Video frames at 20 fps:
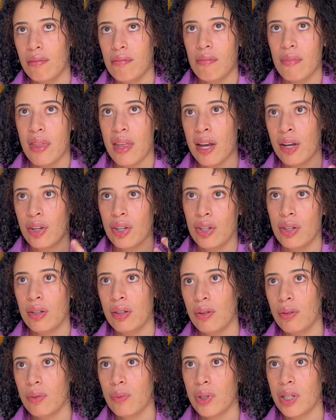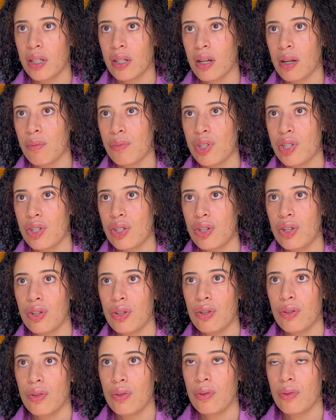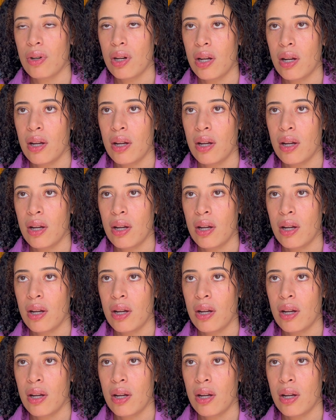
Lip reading: that good when it comes to